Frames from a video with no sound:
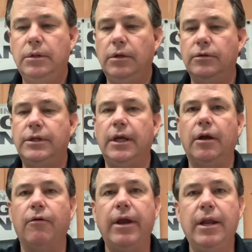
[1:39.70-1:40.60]
you see a
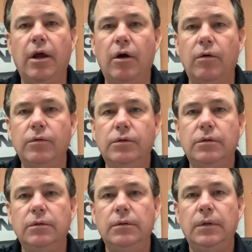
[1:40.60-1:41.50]
green hose,
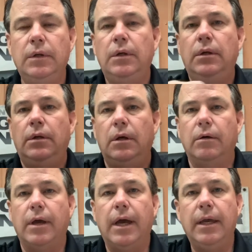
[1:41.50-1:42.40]

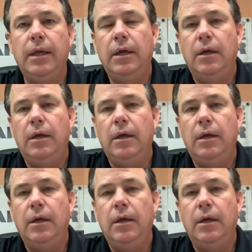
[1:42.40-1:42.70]
okay?